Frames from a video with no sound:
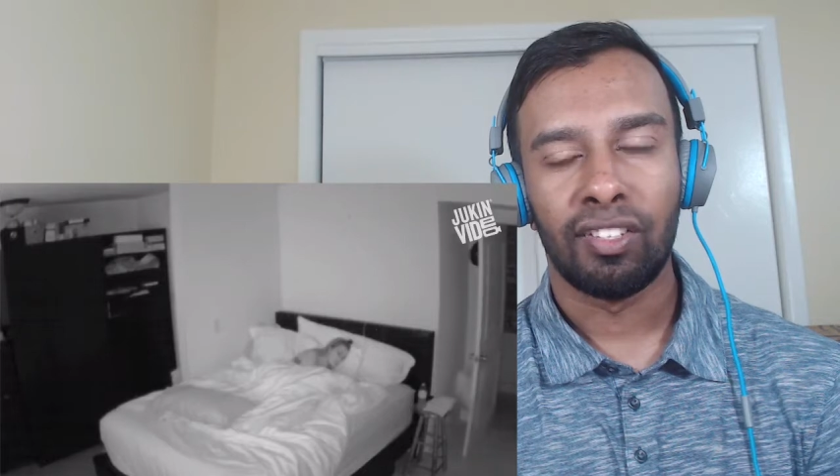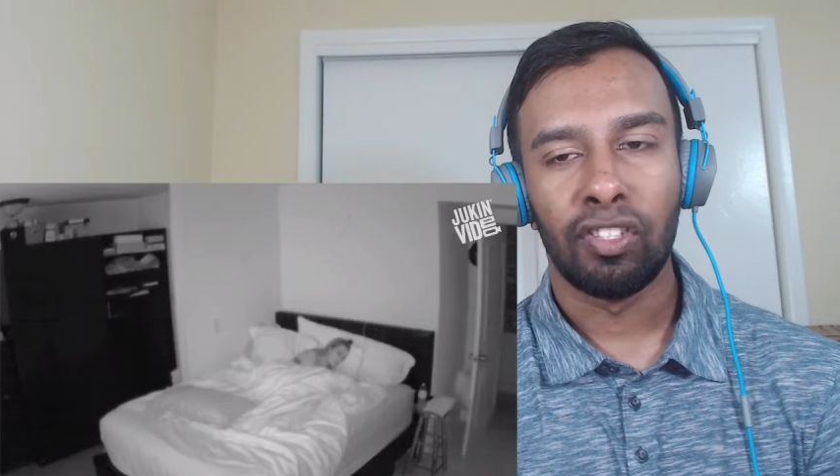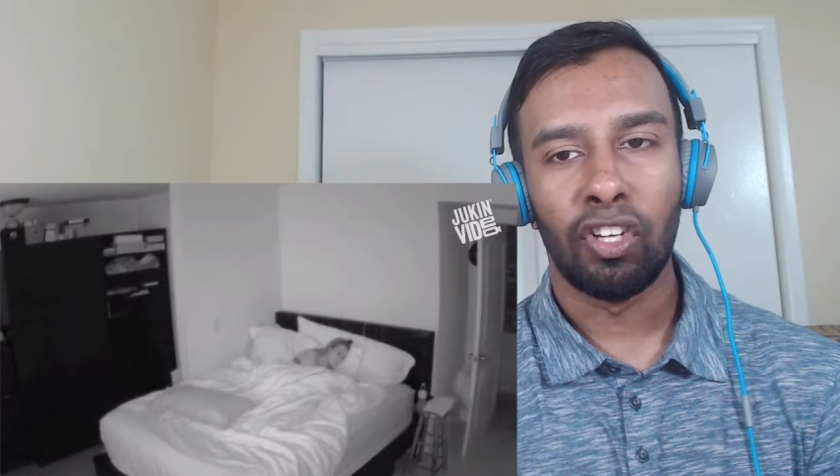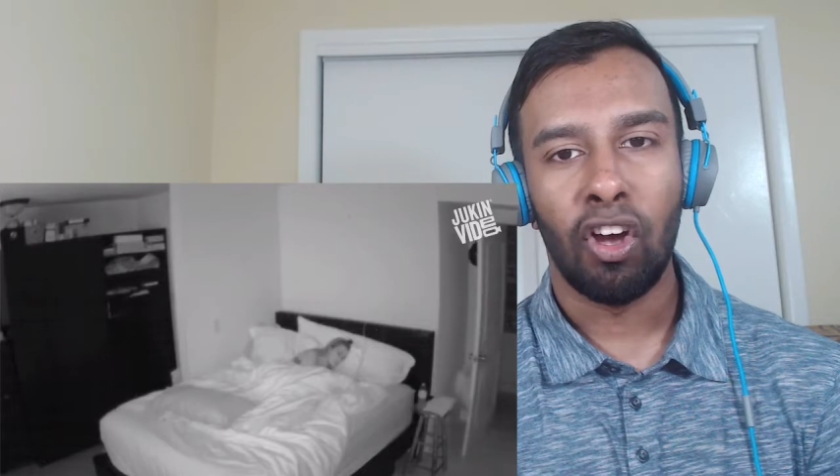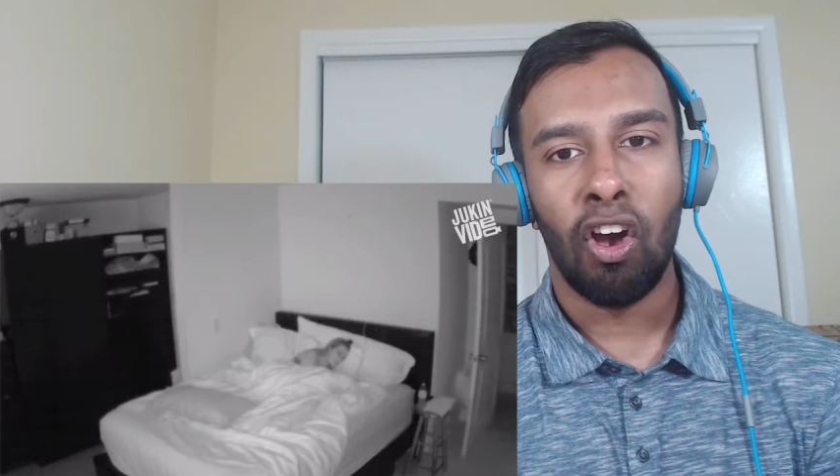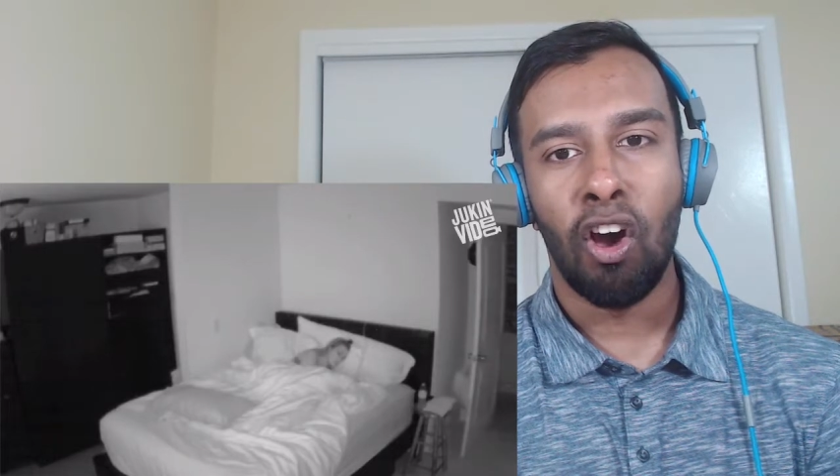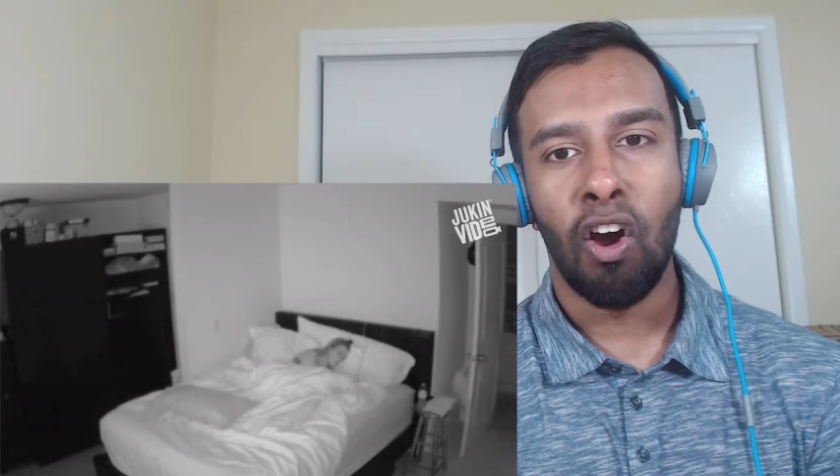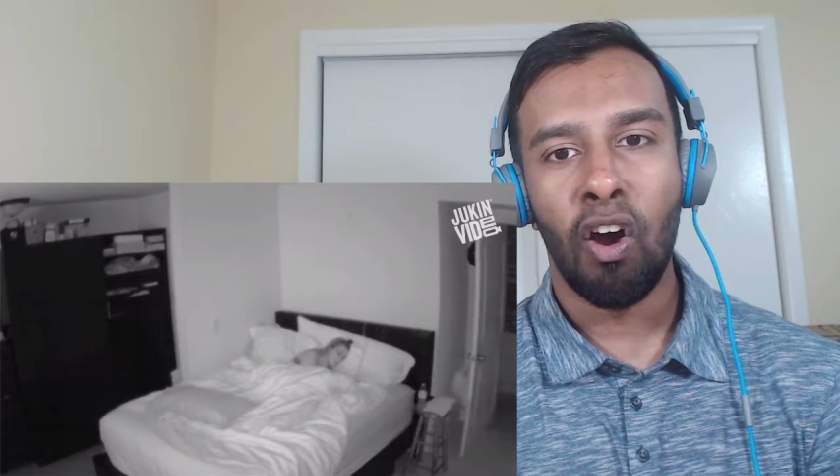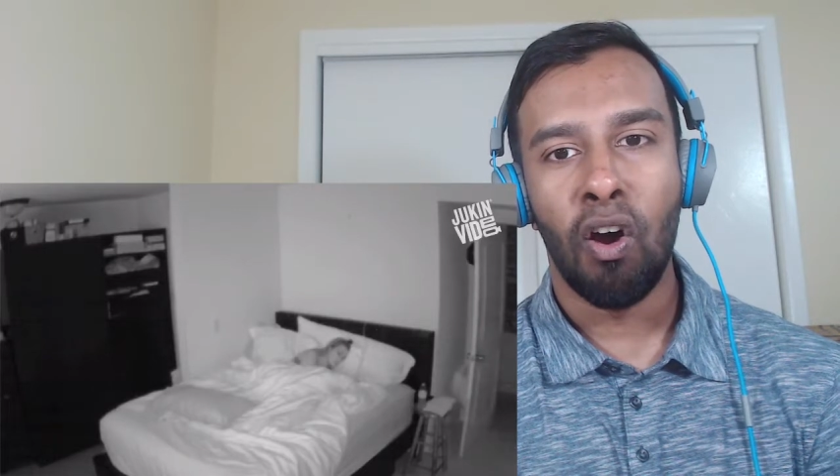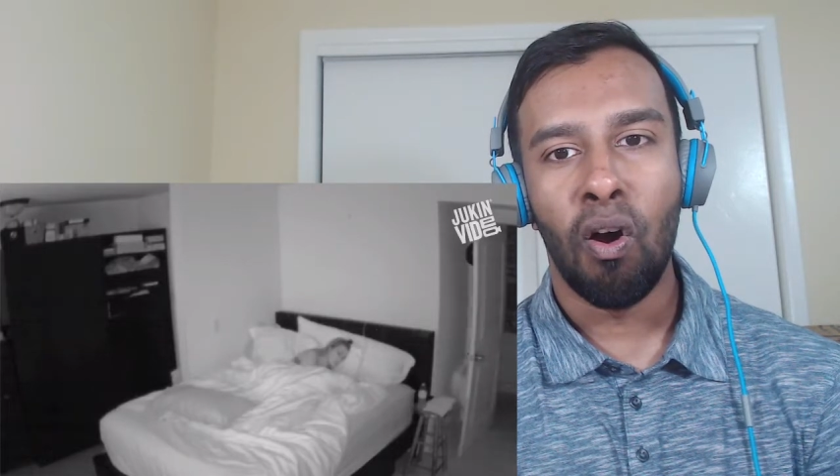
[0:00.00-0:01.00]

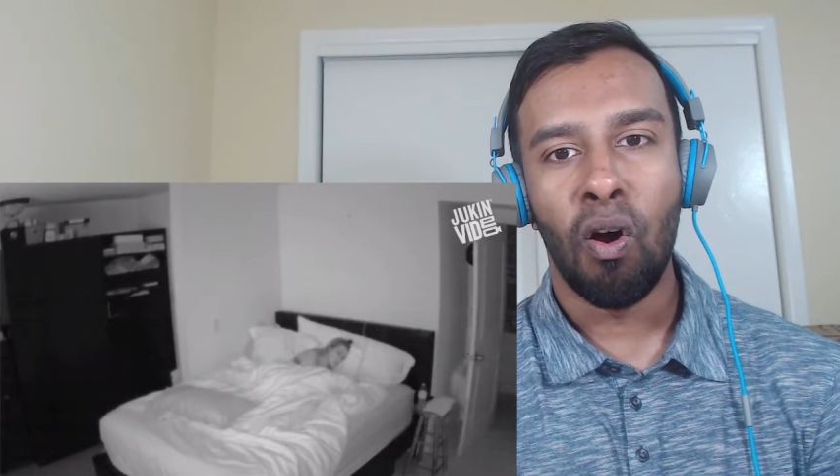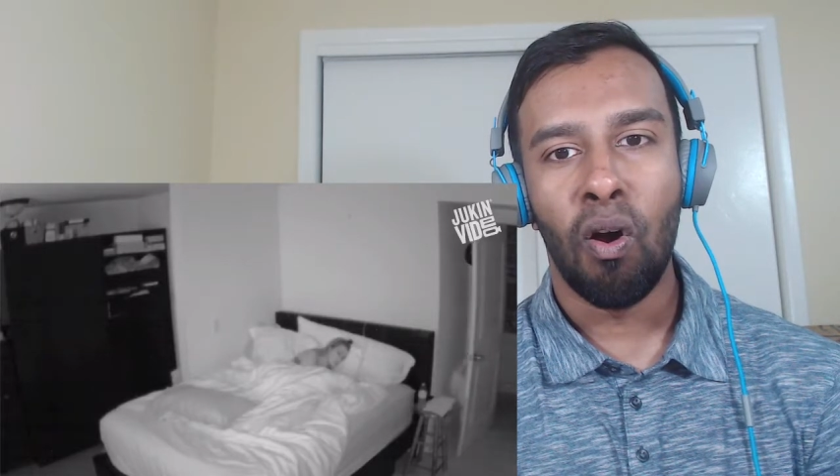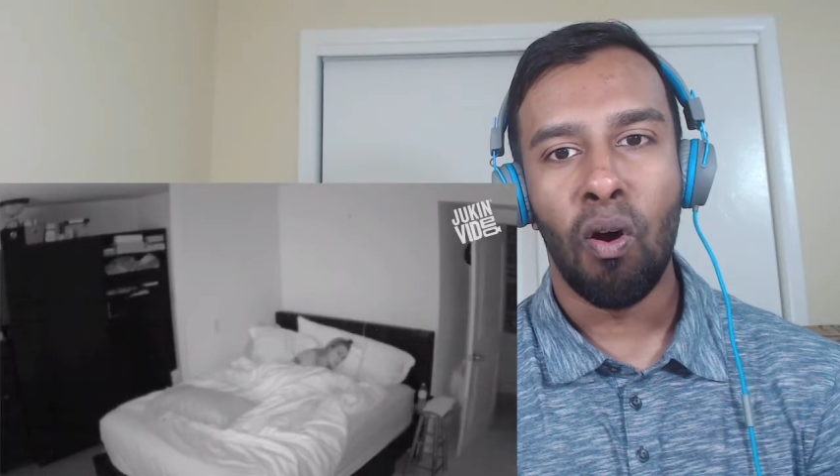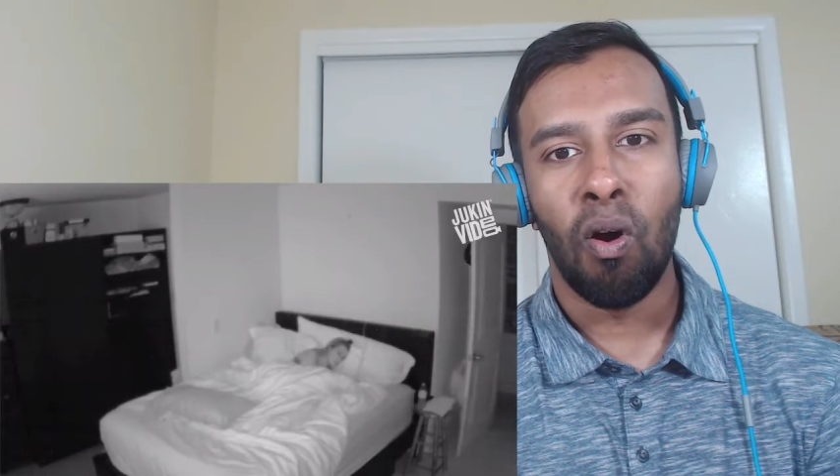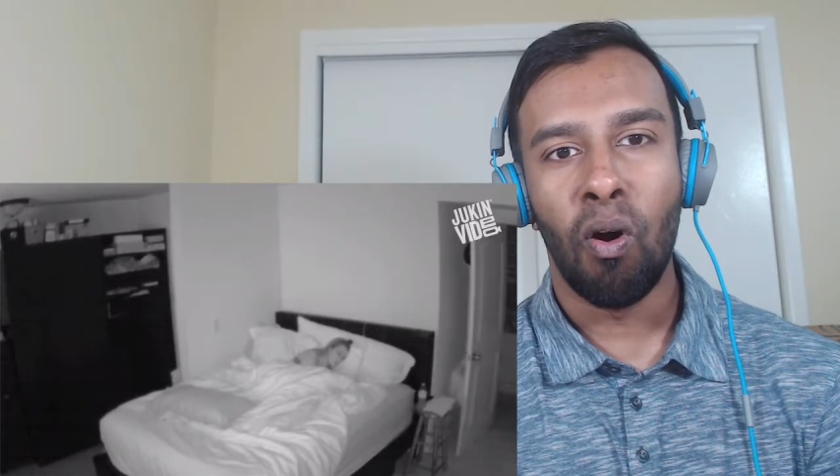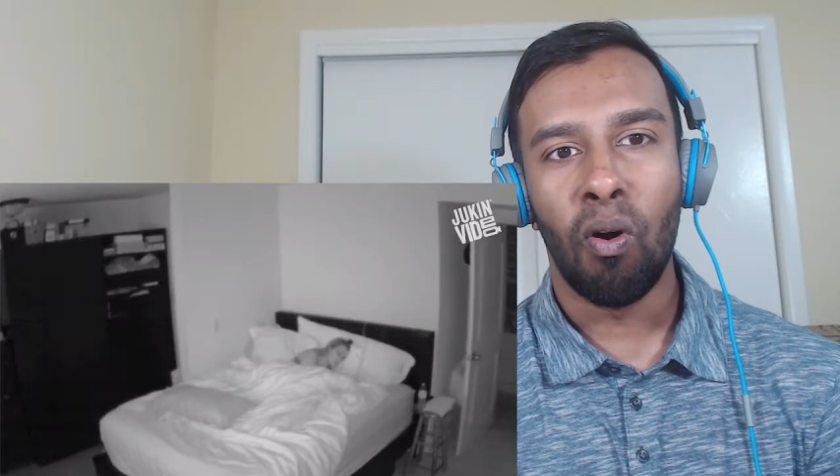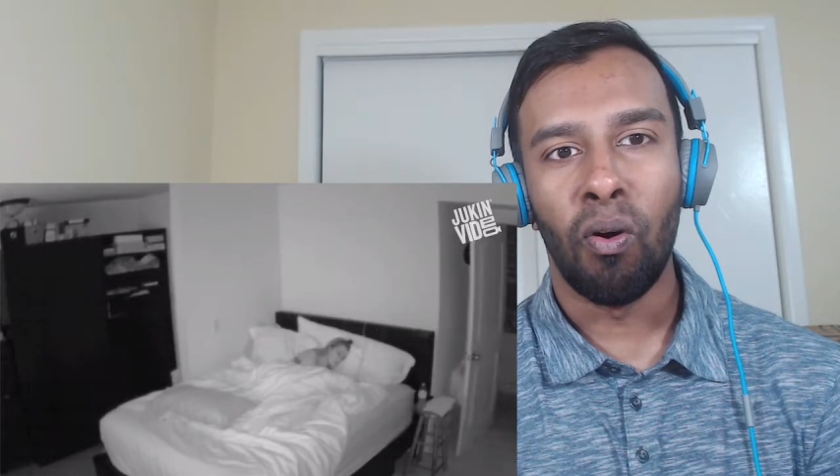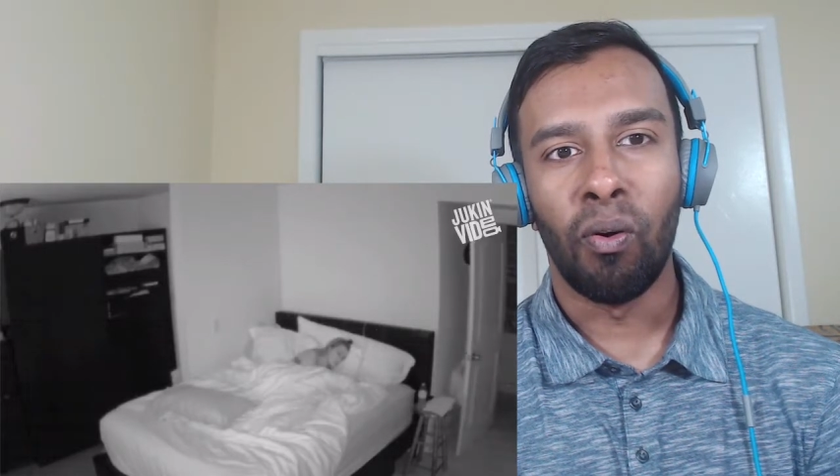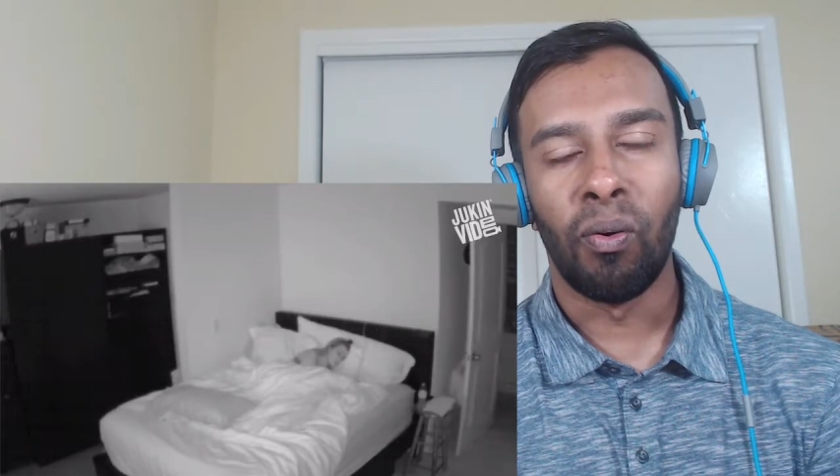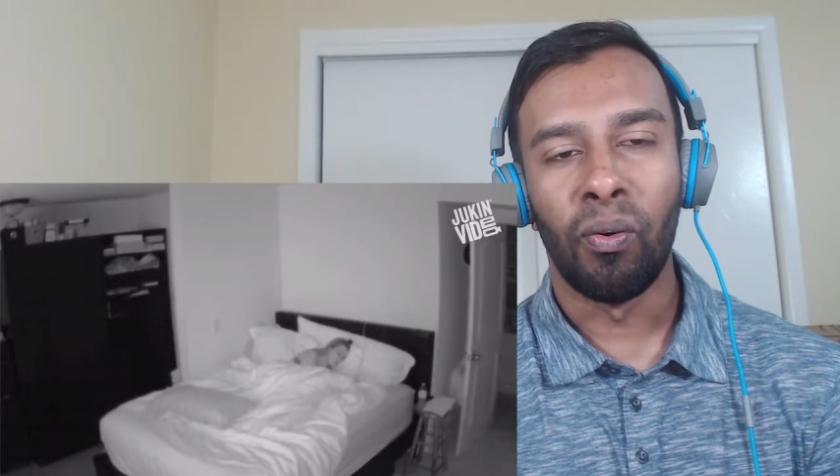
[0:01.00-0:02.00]

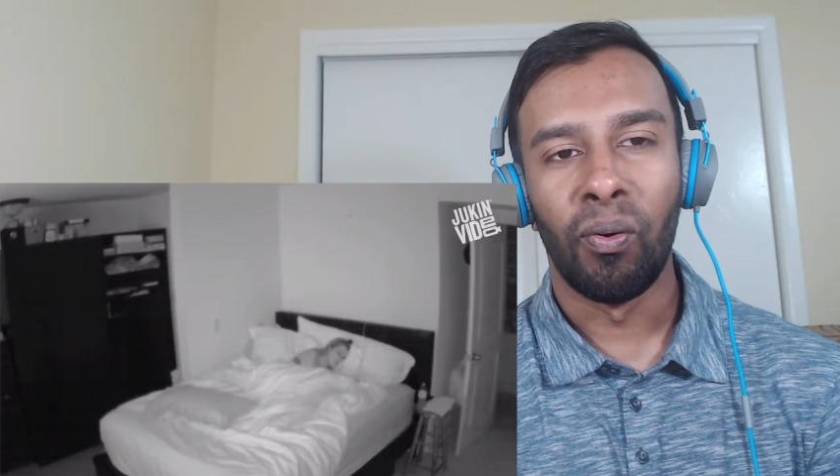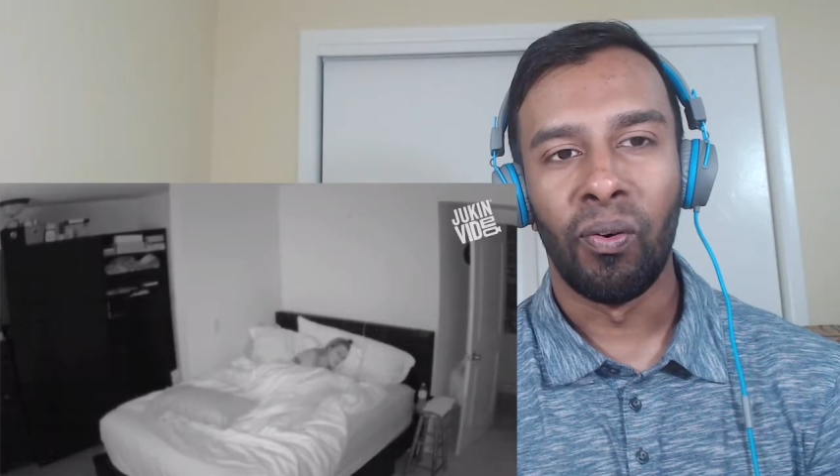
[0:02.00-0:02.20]
Yo.